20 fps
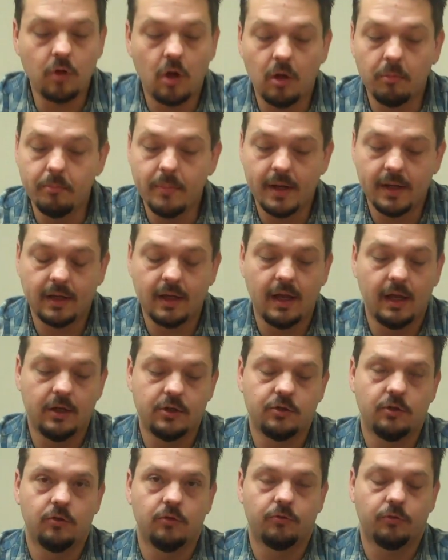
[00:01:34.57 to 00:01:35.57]
is called
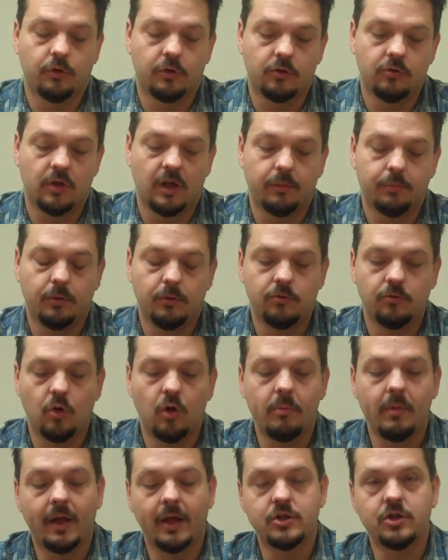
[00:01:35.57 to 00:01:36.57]
Medications, for example. So
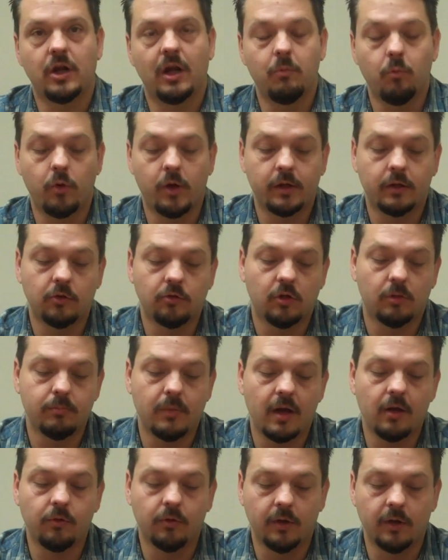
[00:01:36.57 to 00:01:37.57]
imagine I'm wearing this on
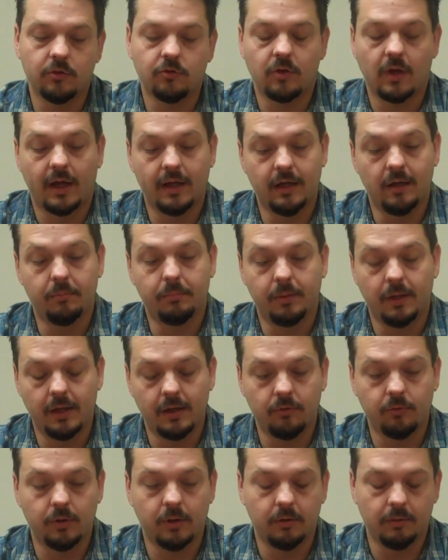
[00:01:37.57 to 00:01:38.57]
my wrist, I hit play
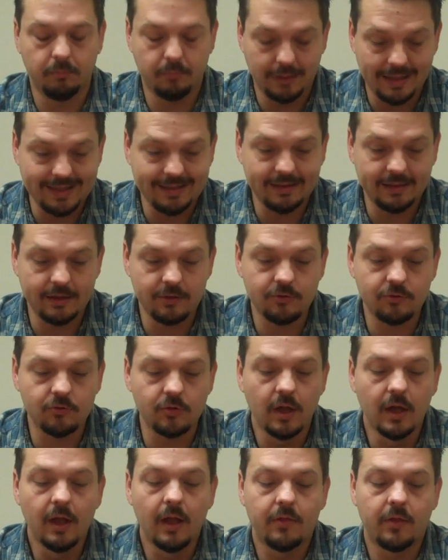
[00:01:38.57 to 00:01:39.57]

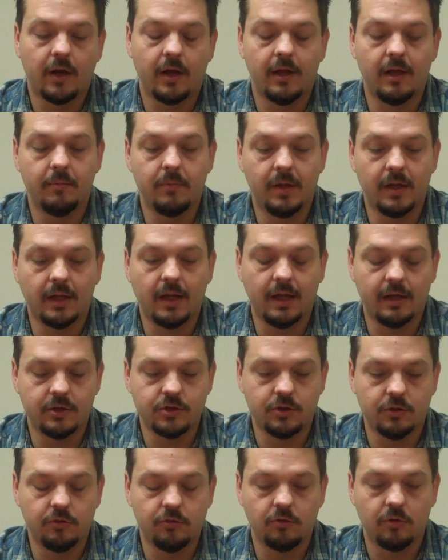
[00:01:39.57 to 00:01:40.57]
playlists, then I hit
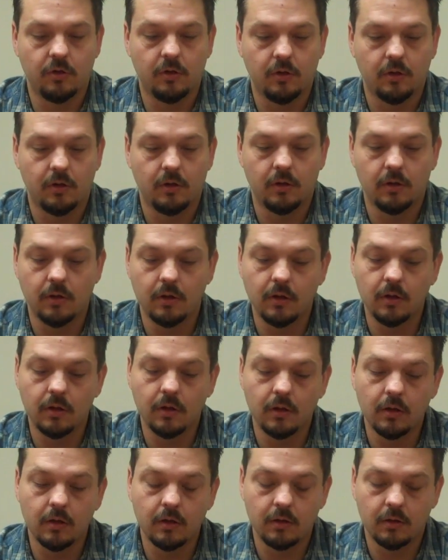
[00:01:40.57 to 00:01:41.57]
Medications. Take
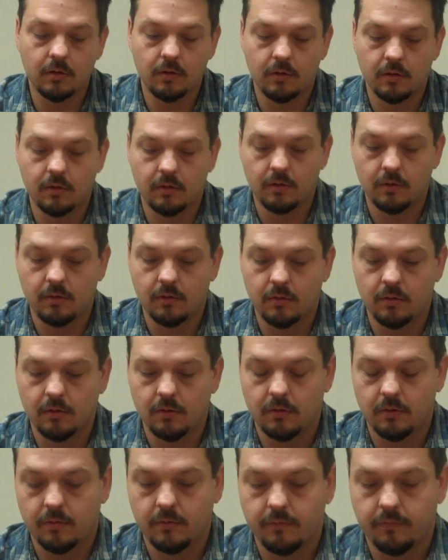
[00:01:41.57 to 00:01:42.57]
one orange pill,
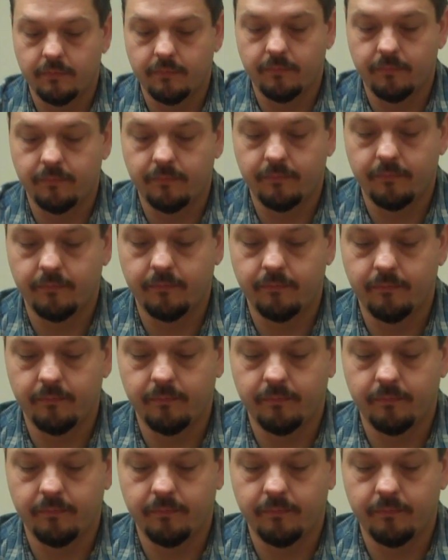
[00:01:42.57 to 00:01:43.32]
that's your vitamin